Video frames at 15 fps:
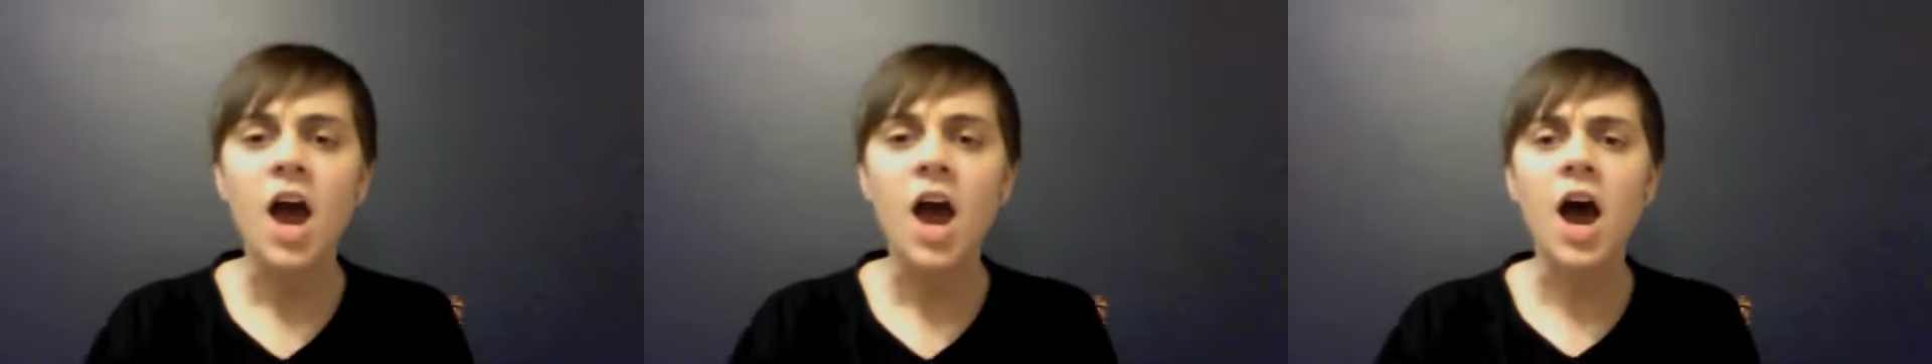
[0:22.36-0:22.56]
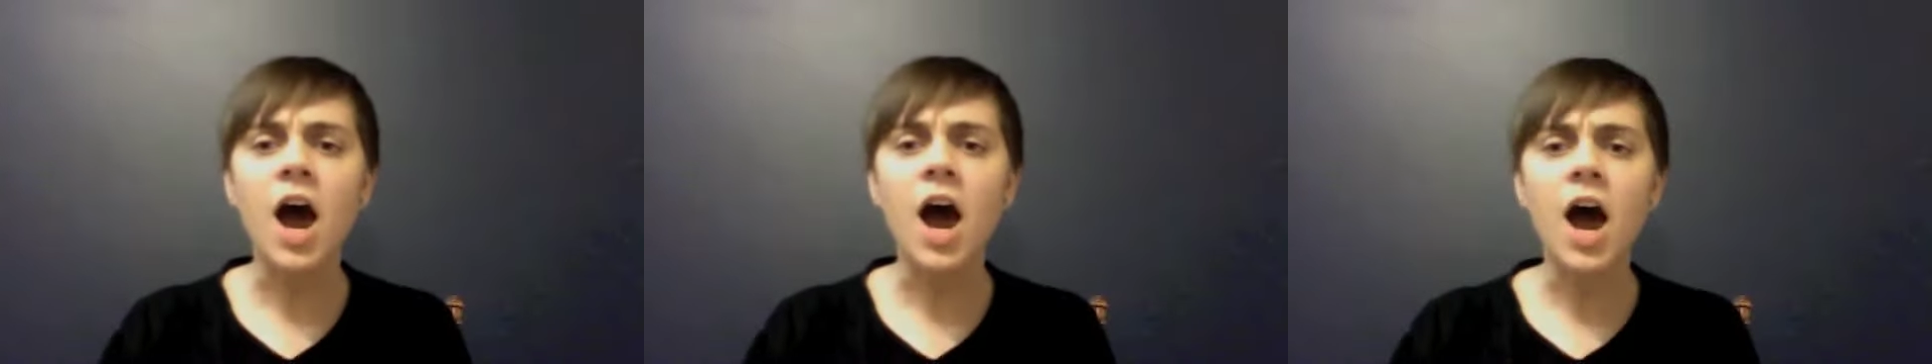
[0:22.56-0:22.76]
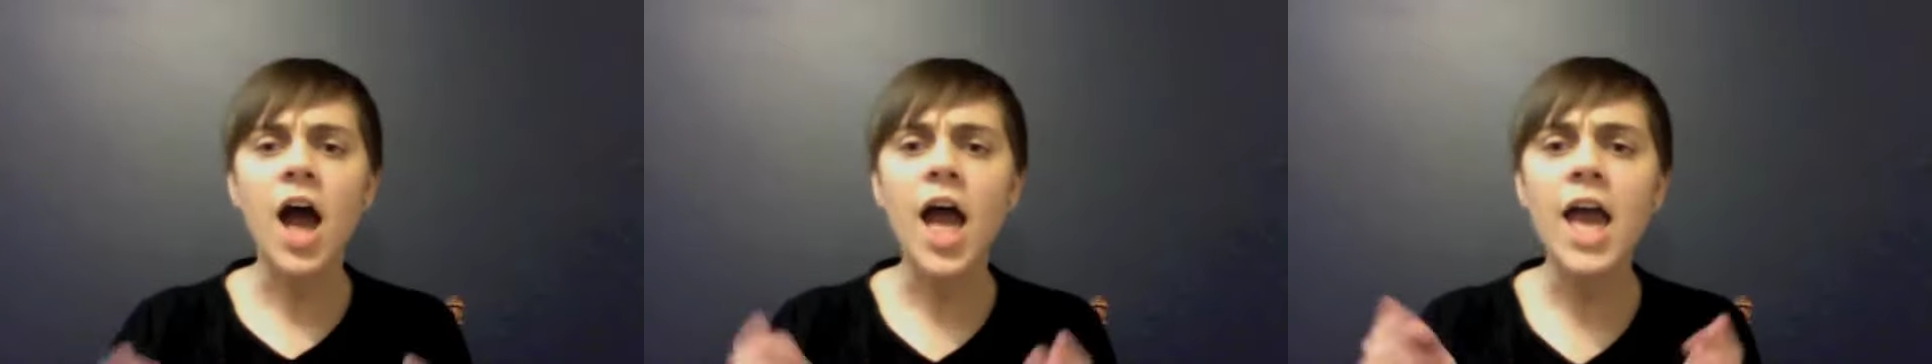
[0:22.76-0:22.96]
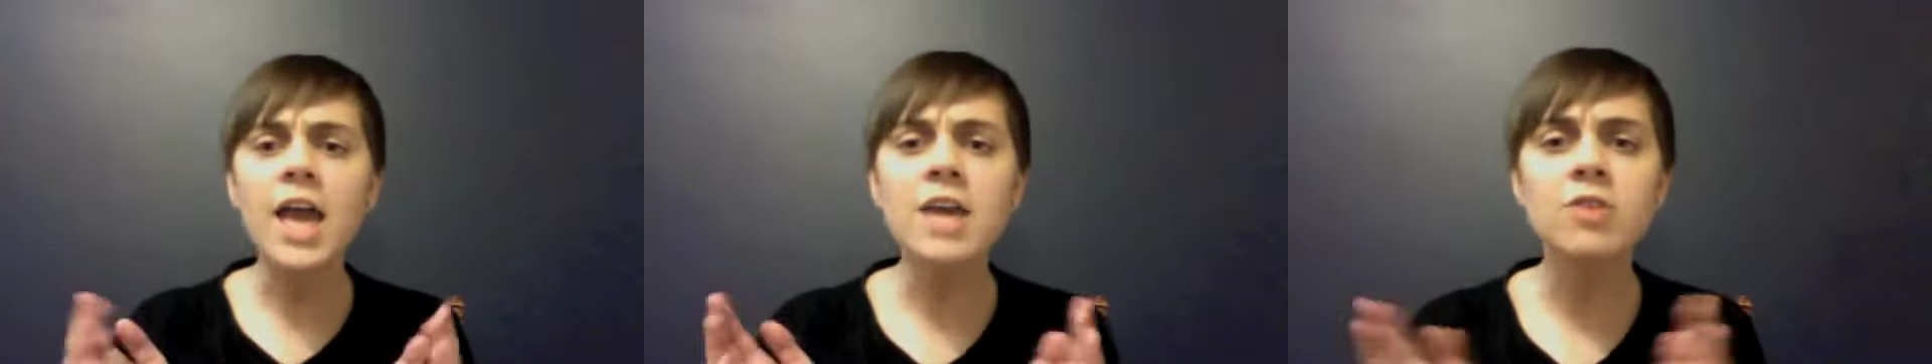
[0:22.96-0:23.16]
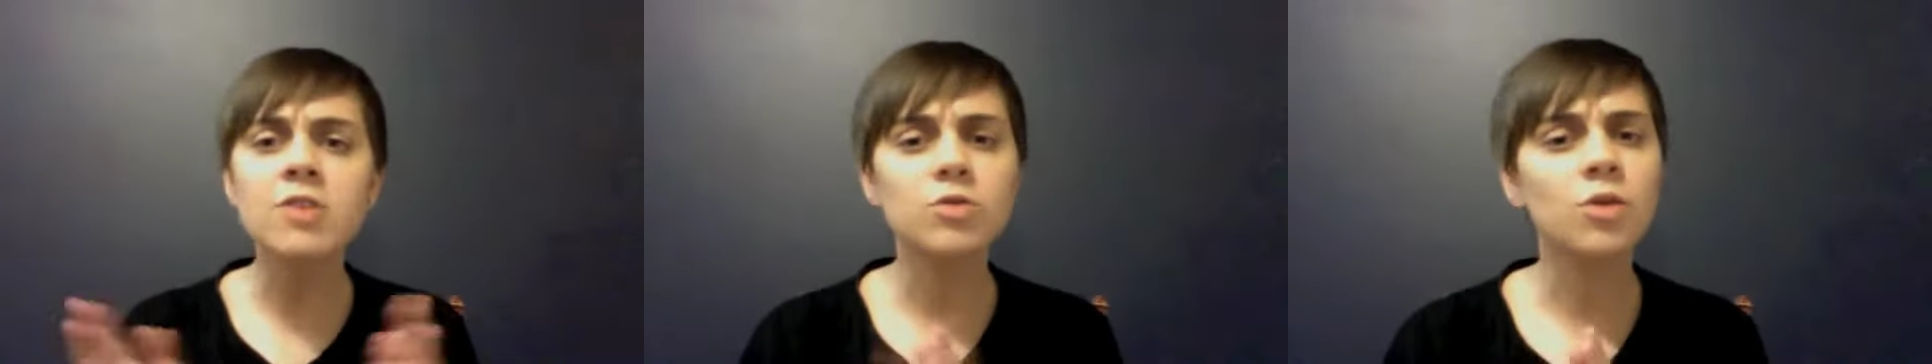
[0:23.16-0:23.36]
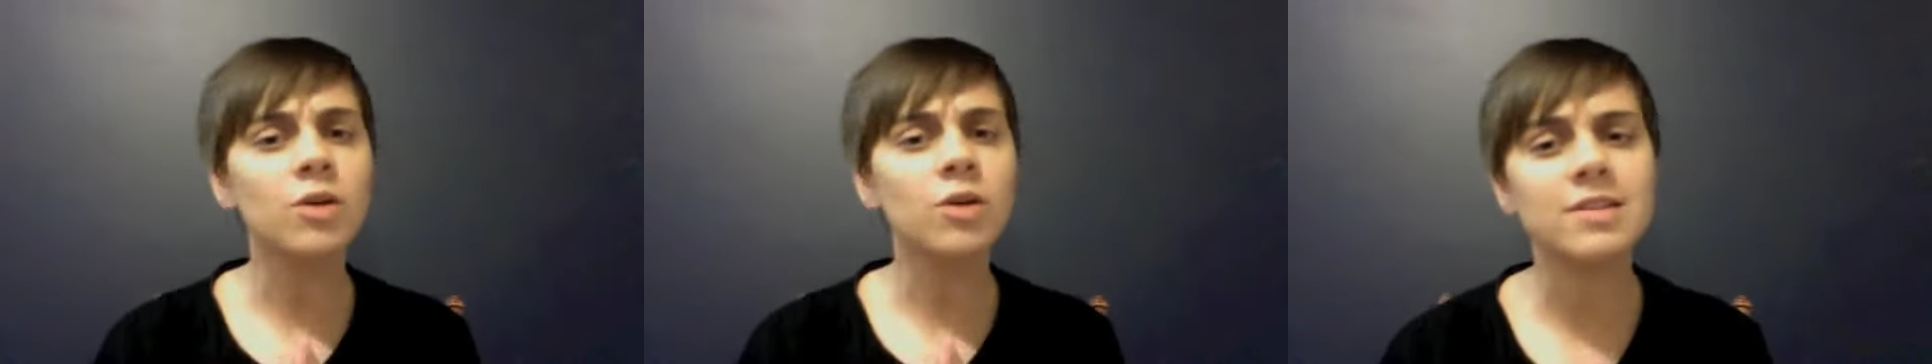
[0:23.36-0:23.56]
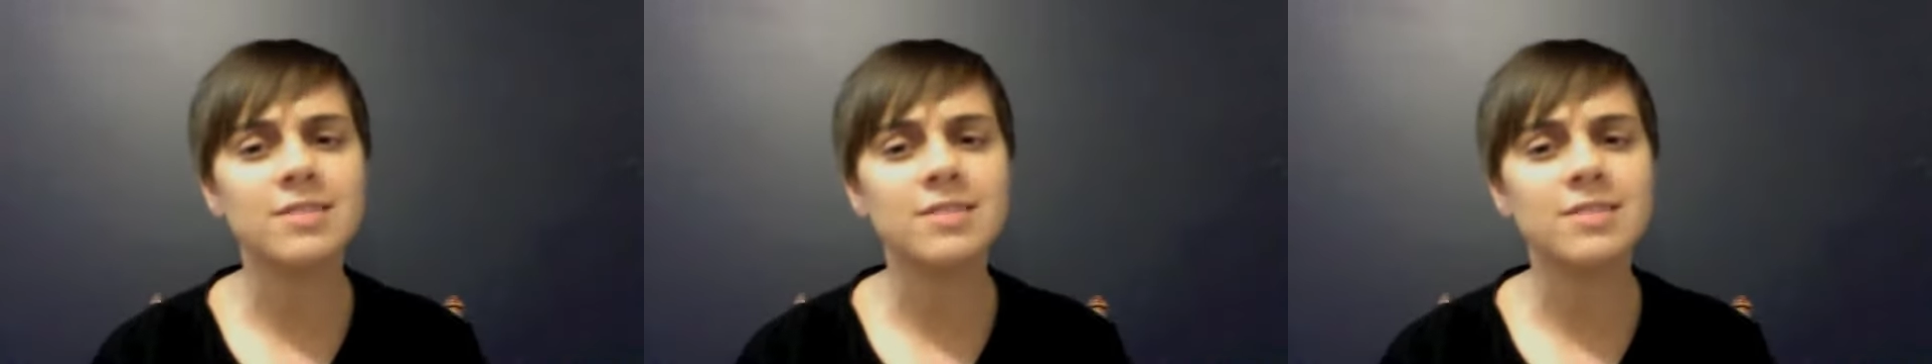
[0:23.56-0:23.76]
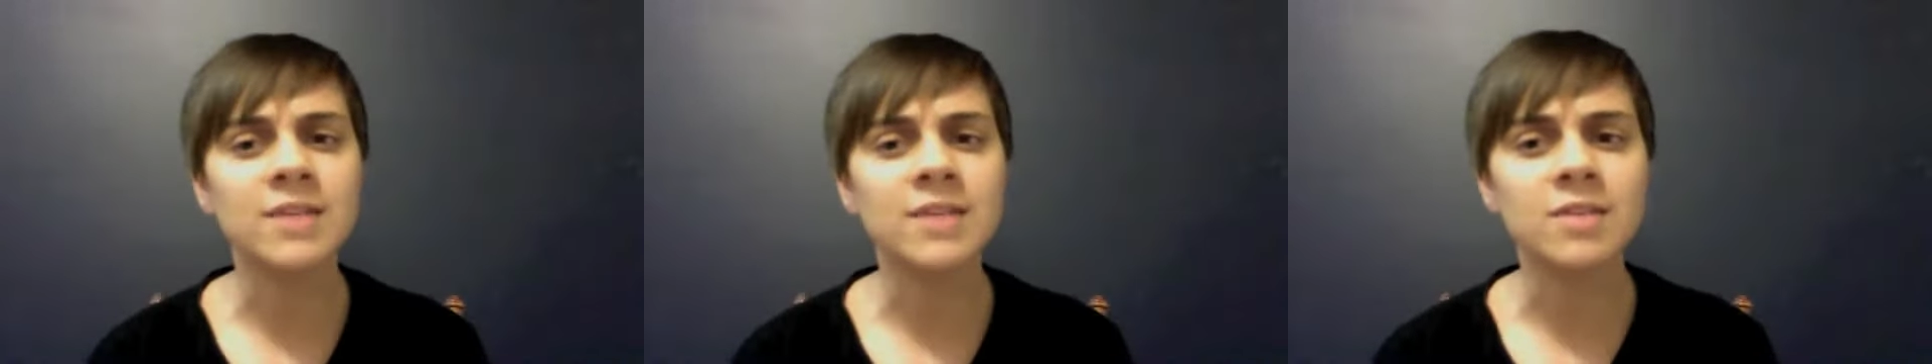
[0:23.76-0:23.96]
I do not
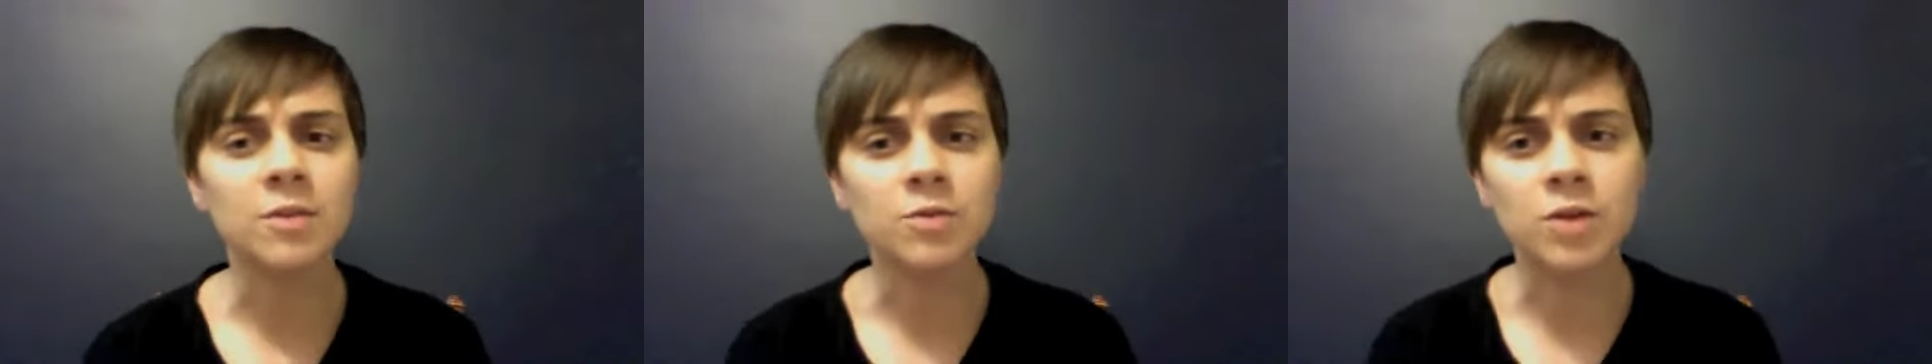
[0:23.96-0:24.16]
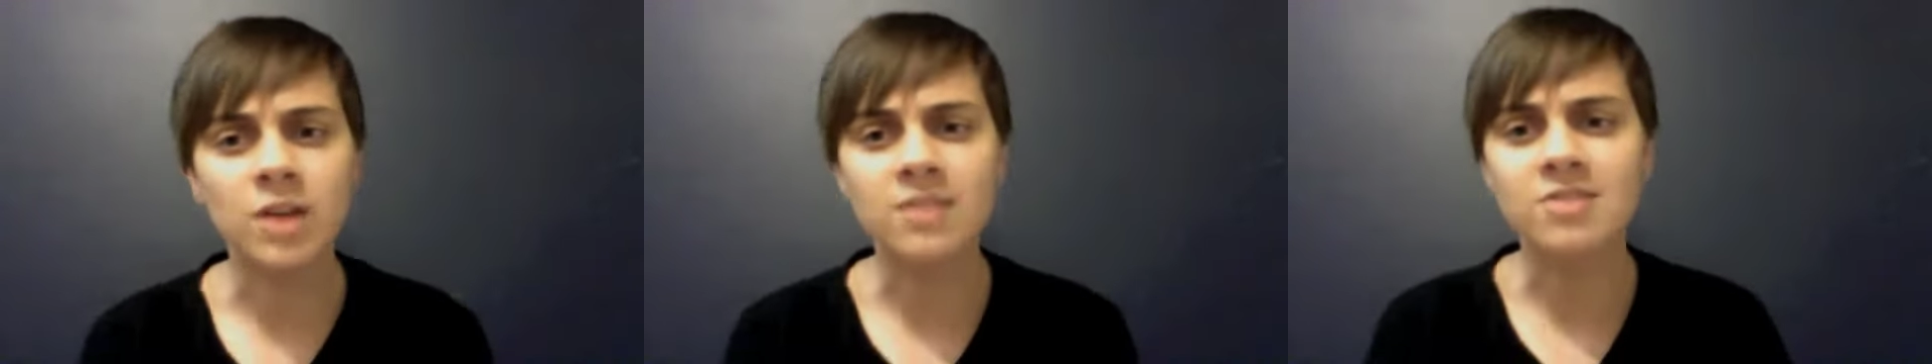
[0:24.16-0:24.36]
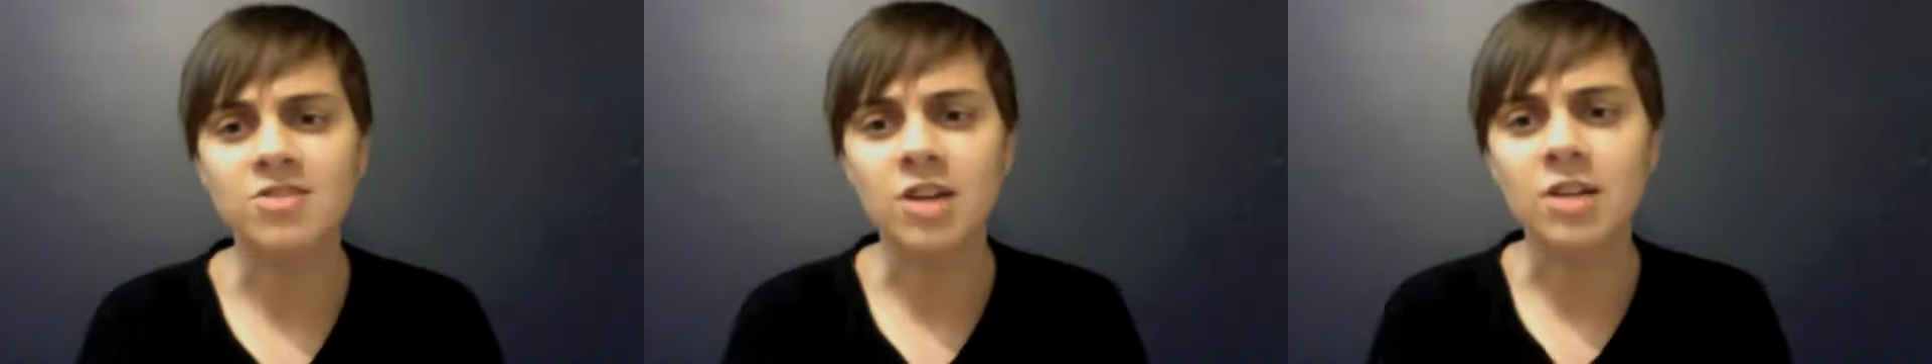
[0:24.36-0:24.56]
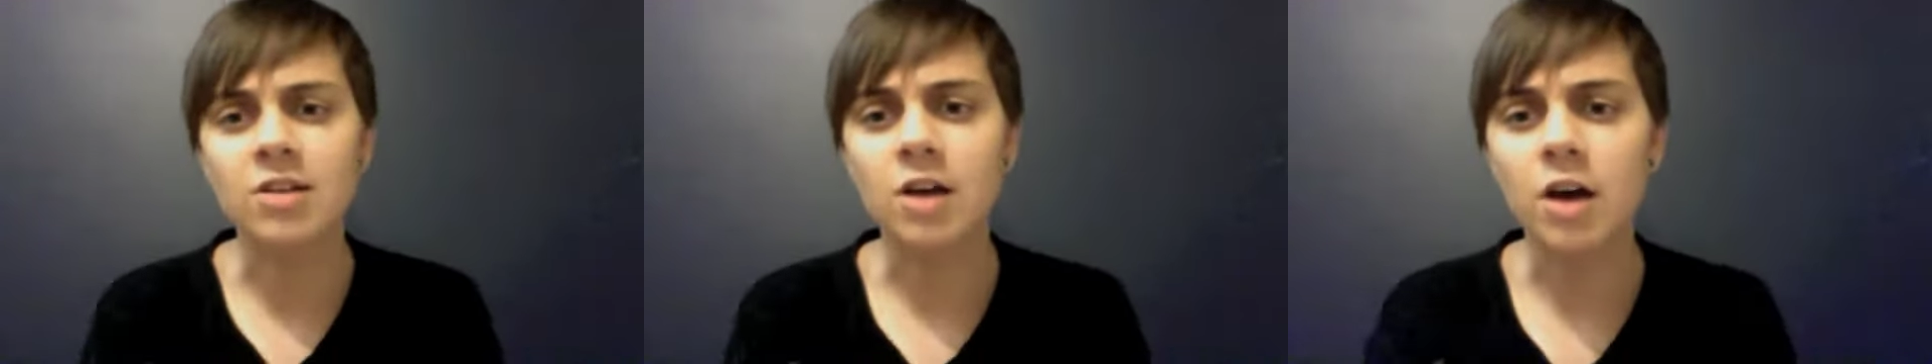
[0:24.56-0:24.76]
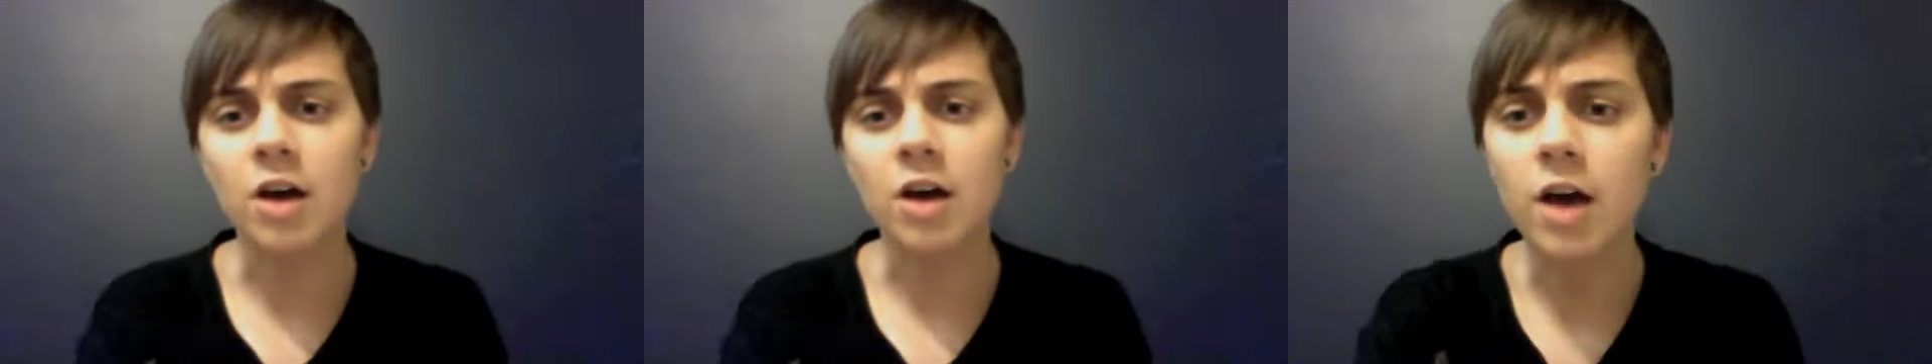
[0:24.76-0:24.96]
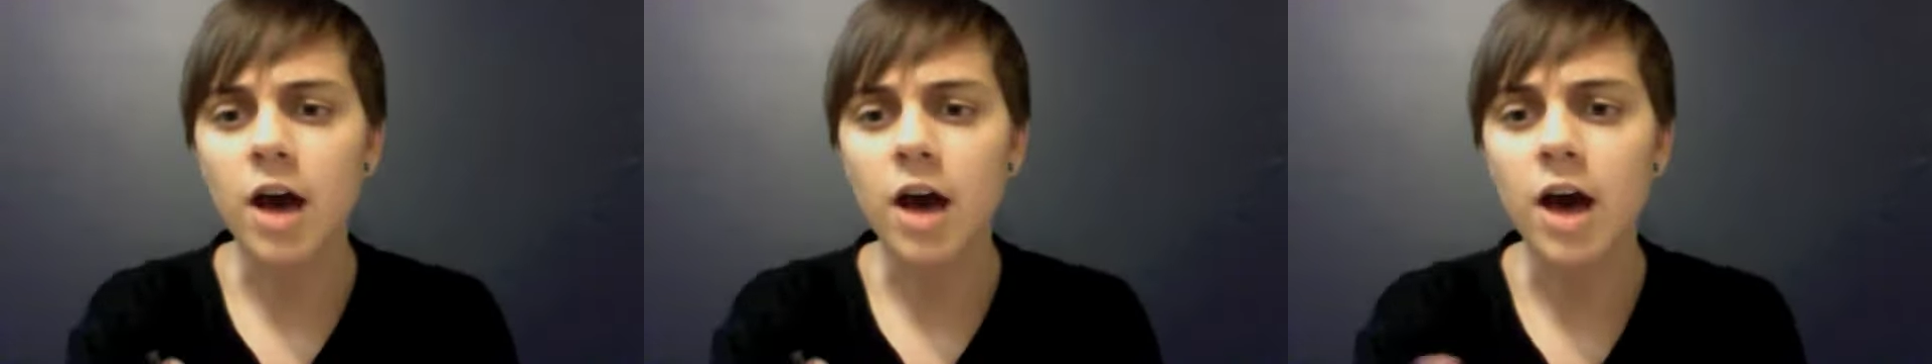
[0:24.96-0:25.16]
consider myself transgender.